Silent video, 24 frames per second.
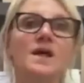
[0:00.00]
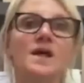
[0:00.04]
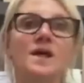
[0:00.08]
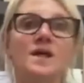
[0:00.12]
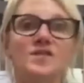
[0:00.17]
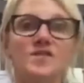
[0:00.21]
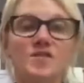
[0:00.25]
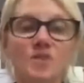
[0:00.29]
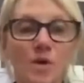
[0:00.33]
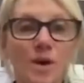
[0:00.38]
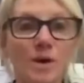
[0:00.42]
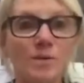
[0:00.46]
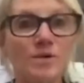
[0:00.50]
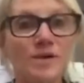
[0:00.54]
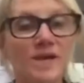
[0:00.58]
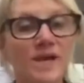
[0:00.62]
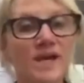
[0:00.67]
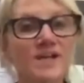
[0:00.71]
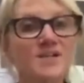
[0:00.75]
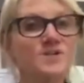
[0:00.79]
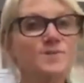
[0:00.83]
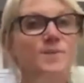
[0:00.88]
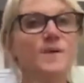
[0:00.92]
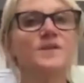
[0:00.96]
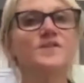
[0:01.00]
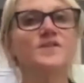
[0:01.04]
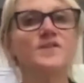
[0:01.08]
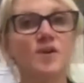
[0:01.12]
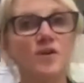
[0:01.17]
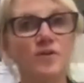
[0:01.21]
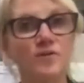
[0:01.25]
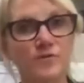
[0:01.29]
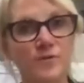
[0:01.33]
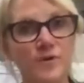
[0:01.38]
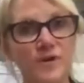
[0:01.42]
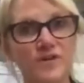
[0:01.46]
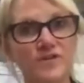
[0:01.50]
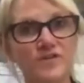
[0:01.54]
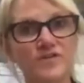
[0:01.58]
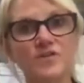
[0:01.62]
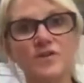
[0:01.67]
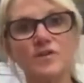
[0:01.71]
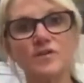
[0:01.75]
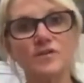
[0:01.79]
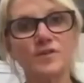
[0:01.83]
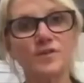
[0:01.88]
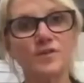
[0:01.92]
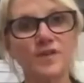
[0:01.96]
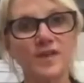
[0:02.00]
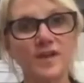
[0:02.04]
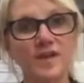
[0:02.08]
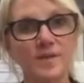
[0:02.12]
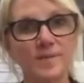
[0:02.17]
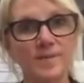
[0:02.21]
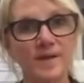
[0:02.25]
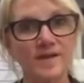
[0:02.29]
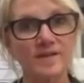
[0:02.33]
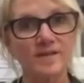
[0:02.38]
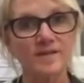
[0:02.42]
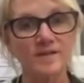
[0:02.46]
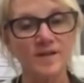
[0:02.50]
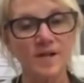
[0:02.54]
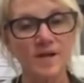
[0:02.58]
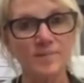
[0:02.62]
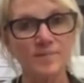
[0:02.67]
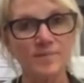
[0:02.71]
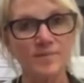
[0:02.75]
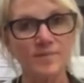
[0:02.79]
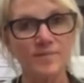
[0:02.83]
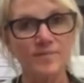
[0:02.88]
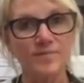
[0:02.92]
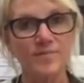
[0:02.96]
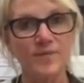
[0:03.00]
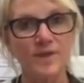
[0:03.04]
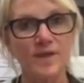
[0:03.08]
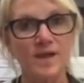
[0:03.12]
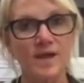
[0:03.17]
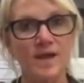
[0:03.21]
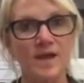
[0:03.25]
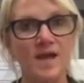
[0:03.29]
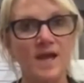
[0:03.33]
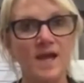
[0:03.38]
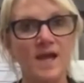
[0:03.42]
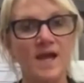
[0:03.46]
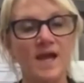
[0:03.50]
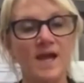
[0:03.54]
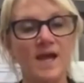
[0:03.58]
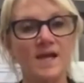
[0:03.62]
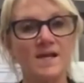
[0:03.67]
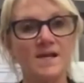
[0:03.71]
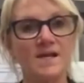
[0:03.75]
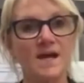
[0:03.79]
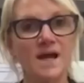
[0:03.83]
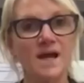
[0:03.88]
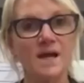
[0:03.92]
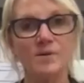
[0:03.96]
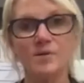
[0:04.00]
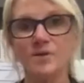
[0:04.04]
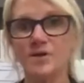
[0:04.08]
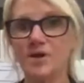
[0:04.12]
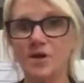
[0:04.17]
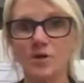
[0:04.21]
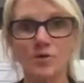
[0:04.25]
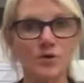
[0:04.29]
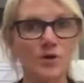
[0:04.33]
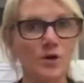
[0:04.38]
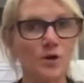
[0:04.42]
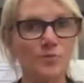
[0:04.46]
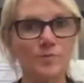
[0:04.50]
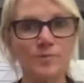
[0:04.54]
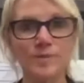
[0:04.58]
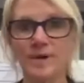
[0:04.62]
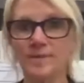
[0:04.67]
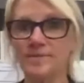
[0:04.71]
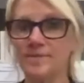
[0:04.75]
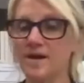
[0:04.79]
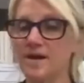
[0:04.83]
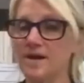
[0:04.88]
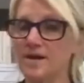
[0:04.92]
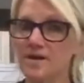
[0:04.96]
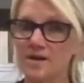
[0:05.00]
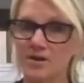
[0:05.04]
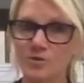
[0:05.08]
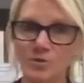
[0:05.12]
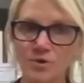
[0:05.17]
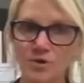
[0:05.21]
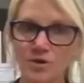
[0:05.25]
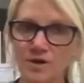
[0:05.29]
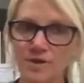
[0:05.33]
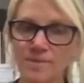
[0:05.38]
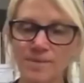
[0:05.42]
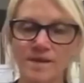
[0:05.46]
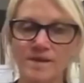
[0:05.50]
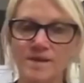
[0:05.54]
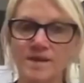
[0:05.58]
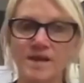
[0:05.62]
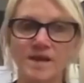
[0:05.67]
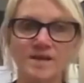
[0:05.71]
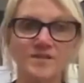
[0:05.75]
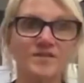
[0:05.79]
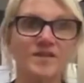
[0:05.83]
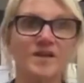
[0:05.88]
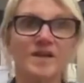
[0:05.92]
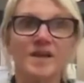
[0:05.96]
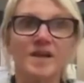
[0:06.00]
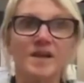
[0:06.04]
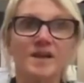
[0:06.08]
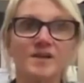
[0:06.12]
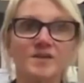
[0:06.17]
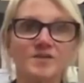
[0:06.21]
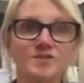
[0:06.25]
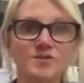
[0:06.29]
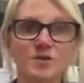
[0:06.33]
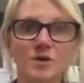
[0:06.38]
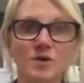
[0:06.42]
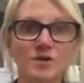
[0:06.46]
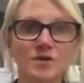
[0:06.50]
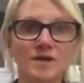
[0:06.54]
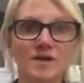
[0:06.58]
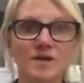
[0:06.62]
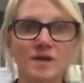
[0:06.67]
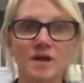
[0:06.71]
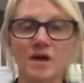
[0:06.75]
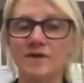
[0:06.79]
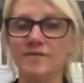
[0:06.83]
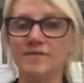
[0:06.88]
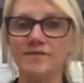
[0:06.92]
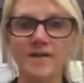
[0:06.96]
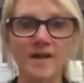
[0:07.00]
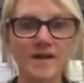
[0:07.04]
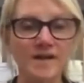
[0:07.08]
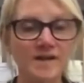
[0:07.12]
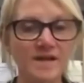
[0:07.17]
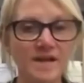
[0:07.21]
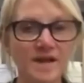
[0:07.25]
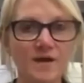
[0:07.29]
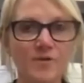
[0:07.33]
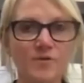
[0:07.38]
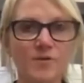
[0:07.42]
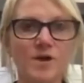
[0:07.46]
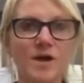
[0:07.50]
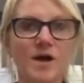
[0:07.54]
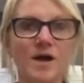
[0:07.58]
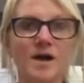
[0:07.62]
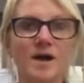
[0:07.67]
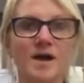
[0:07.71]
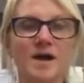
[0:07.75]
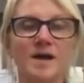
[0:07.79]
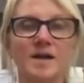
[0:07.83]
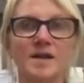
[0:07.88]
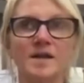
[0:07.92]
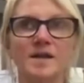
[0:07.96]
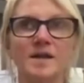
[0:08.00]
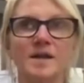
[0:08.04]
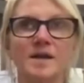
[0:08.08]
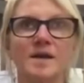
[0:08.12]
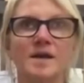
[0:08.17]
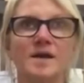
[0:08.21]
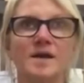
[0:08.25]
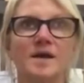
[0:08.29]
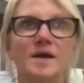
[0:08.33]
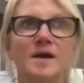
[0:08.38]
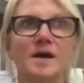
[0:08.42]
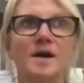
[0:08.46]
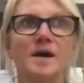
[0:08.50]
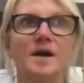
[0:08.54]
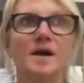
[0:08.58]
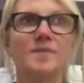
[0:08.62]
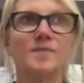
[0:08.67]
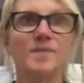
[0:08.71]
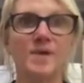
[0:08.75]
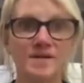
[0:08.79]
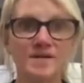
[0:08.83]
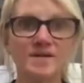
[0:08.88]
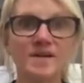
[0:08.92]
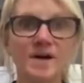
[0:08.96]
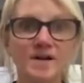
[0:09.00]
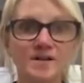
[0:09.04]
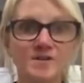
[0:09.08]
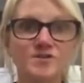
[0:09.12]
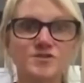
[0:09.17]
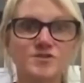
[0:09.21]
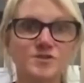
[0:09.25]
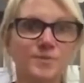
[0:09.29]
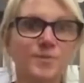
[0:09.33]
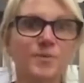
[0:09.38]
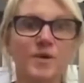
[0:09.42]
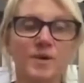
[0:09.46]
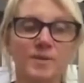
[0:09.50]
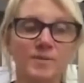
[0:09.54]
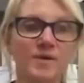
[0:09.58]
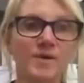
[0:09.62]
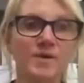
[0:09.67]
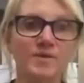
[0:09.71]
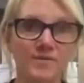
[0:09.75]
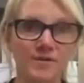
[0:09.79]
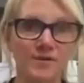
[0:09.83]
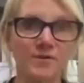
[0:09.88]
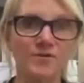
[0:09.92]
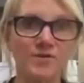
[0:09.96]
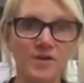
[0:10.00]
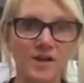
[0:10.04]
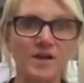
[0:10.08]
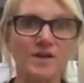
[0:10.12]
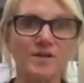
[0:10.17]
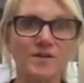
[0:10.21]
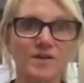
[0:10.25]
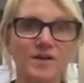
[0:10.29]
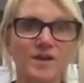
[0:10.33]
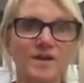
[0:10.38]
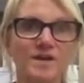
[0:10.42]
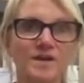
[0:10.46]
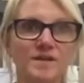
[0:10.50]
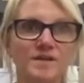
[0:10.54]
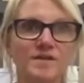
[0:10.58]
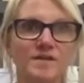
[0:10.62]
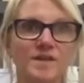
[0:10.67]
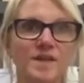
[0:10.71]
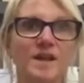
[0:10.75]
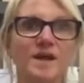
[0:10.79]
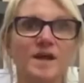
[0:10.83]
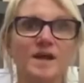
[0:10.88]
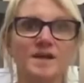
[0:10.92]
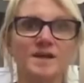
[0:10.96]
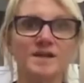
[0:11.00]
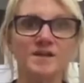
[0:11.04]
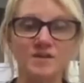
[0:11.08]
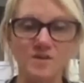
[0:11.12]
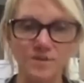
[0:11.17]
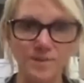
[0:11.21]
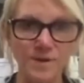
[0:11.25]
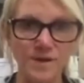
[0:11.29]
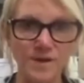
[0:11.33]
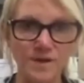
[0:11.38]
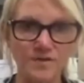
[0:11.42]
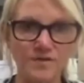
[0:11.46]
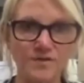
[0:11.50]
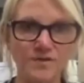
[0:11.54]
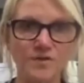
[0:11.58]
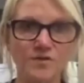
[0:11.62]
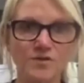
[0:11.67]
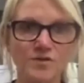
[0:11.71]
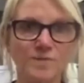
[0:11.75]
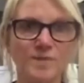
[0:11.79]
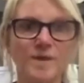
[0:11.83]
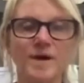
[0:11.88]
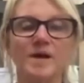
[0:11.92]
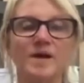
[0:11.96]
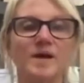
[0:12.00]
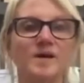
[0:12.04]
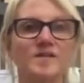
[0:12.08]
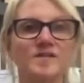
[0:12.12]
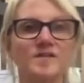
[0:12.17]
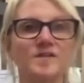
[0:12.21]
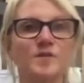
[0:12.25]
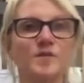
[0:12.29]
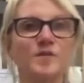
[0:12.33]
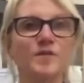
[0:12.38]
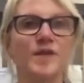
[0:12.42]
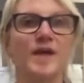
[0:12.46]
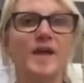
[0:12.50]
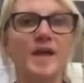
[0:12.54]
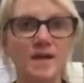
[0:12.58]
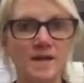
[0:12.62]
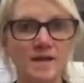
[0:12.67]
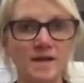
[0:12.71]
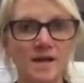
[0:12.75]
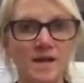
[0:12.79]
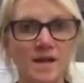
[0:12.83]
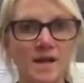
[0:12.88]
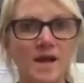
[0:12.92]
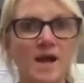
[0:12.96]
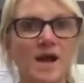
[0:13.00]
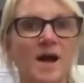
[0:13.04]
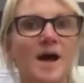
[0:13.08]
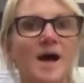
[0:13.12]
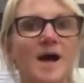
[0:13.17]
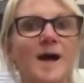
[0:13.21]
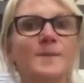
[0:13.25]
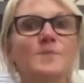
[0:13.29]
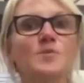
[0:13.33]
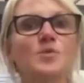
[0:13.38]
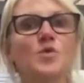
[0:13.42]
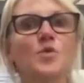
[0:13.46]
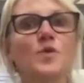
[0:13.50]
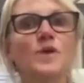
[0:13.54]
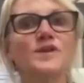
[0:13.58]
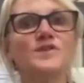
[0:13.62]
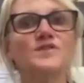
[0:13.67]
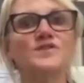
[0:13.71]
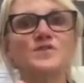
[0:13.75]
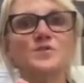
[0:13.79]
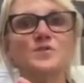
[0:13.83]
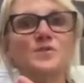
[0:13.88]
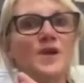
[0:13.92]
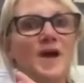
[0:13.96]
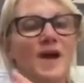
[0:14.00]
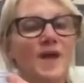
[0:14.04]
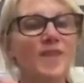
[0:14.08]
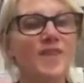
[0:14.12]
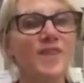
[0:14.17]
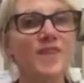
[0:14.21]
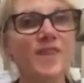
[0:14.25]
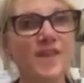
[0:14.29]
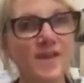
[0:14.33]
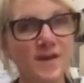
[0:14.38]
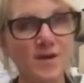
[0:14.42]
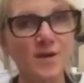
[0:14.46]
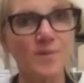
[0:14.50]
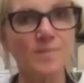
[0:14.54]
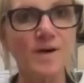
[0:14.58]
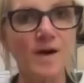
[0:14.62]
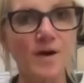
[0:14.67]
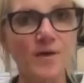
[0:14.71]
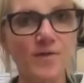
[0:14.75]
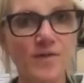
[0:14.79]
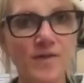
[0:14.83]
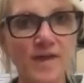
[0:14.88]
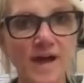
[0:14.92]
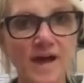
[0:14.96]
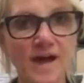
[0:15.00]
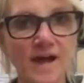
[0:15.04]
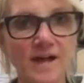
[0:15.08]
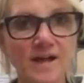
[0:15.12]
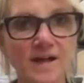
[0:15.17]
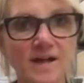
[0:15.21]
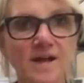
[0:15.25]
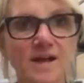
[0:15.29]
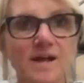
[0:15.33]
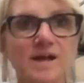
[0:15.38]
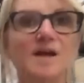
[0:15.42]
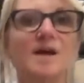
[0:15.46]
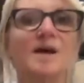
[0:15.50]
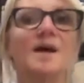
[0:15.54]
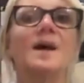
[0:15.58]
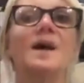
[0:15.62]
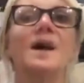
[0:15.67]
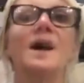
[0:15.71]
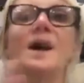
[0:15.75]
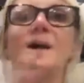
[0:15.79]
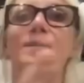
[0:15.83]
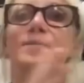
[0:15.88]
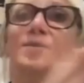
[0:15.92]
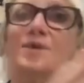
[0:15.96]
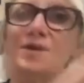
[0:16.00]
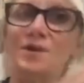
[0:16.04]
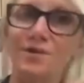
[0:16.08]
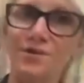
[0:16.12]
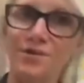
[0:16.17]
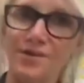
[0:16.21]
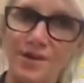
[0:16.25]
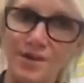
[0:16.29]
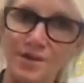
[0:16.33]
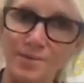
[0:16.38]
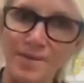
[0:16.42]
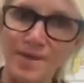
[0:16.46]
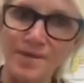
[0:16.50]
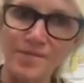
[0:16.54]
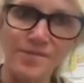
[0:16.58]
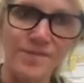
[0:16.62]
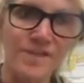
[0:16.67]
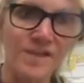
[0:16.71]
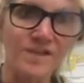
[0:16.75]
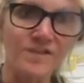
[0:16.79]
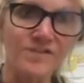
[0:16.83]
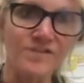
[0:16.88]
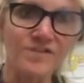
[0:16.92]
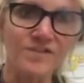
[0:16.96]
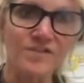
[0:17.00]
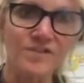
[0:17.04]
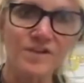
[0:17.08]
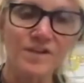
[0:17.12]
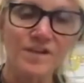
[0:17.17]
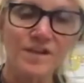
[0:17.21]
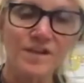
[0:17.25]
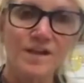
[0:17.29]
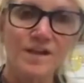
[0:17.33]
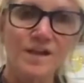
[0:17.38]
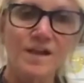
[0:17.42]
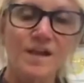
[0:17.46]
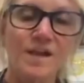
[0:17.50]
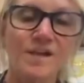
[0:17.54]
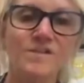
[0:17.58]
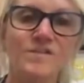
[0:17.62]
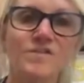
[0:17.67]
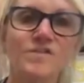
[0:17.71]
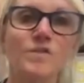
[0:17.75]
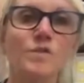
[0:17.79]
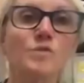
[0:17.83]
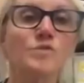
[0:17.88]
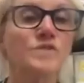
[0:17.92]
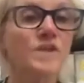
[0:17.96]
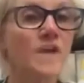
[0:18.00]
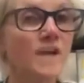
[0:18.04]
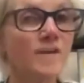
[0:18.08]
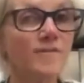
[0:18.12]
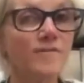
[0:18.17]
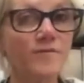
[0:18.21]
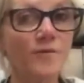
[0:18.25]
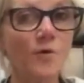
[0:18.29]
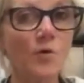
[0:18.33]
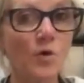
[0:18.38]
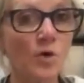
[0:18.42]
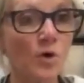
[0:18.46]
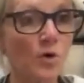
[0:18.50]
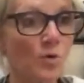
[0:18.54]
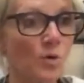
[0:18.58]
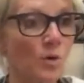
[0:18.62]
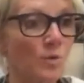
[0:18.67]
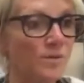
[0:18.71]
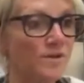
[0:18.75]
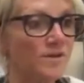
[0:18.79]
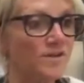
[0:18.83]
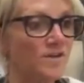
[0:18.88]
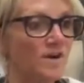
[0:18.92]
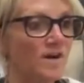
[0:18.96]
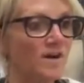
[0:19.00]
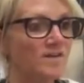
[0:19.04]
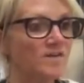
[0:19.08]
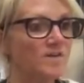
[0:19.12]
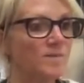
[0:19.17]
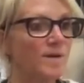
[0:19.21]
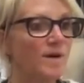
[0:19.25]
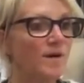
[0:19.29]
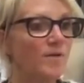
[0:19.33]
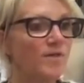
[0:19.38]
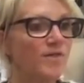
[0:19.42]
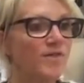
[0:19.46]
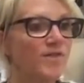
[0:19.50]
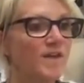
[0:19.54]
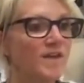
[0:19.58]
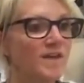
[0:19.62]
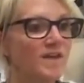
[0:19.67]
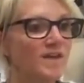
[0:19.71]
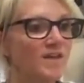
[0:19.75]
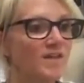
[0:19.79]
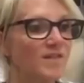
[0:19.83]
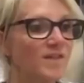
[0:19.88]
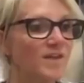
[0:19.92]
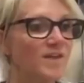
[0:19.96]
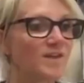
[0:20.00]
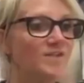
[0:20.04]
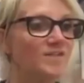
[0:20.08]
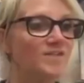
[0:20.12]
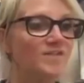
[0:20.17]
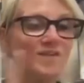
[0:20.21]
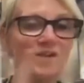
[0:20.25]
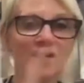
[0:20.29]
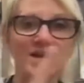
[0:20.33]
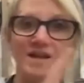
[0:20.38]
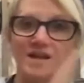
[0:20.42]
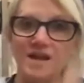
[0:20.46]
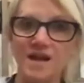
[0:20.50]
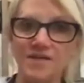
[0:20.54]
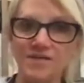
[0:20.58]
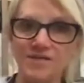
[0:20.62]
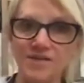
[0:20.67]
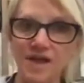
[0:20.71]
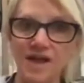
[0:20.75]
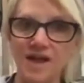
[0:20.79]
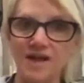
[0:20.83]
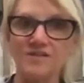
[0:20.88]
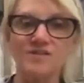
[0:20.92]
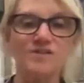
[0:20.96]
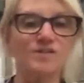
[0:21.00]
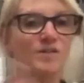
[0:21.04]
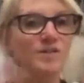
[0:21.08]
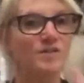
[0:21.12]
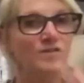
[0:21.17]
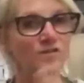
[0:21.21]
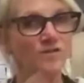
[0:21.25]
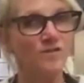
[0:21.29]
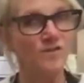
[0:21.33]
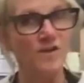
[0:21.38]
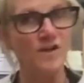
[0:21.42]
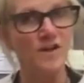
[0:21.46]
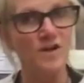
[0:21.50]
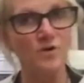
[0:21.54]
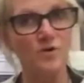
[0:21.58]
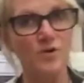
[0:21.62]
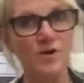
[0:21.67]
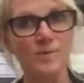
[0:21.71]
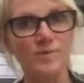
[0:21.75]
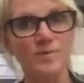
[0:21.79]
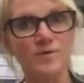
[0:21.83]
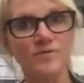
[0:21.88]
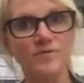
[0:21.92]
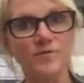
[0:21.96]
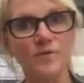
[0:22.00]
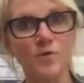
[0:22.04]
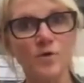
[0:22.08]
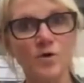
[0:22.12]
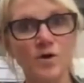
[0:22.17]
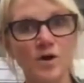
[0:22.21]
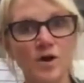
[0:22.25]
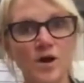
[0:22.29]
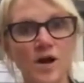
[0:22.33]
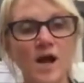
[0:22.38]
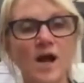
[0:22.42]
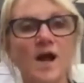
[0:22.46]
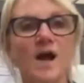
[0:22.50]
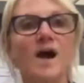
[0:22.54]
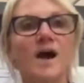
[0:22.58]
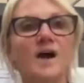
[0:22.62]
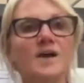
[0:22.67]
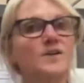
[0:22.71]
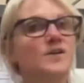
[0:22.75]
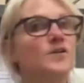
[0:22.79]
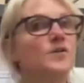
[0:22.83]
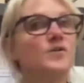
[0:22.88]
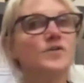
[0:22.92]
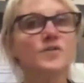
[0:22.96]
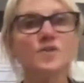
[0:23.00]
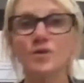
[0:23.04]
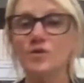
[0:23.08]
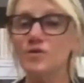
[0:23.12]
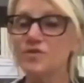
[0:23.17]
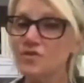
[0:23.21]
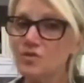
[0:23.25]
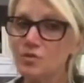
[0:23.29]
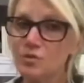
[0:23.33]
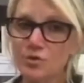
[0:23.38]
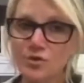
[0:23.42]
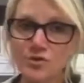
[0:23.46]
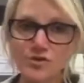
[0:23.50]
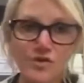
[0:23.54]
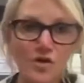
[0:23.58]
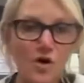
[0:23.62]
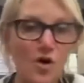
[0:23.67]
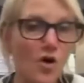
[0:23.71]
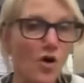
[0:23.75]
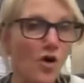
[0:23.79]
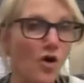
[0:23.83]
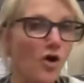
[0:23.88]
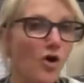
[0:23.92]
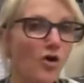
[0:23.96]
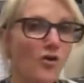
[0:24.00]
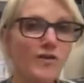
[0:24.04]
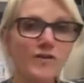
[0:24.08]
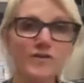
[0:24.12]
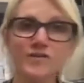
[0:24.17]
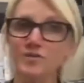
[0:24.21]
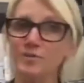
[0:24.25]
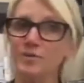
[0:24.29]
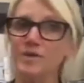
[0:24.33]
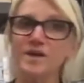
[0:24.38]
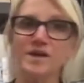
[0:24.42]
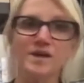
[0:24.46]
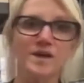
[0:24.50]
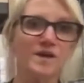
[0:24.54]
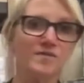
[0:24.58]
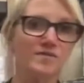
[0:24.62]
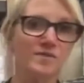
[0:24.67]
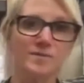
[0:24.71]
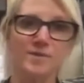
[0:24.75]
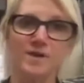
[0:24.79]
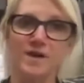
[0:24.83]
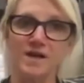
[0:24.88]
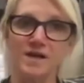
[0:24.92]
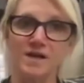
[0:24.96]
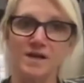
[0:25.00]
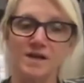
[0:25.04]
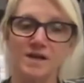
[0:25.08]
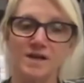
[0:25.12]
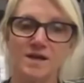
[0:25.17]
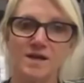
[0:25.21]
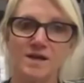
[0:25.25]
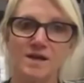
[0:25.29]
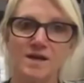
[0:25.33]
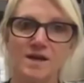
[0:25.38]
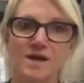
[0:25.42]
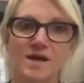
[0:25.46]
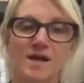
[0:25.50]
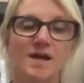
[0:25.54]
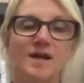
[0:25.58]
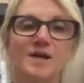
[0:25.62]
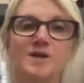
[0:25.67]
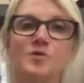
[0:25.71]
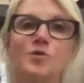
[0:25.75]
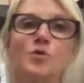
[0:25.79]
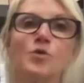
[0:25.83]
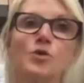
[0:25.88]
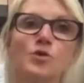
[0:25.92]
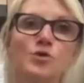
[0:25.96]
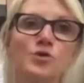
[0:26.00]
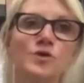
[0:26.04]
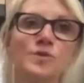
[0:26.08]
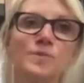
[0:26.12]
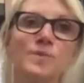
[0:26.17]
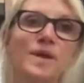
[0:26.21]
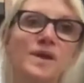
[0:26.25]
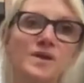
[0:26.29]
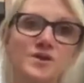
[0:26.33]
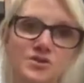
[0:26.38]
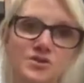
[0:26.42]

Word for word: So I would catch myself when I'd start to think about the lump. And I would go, nope, I'm not going to worry about that because I can't control it. I'll find out on my doctor's appointment if there's anything that I need to be concerned about. Until then, I'm going to not think about that. I'm going to think about this. And so day 4, when we talked about thinking this and not that, so this is video number 4, I used those tools all this week, everybody, in order to make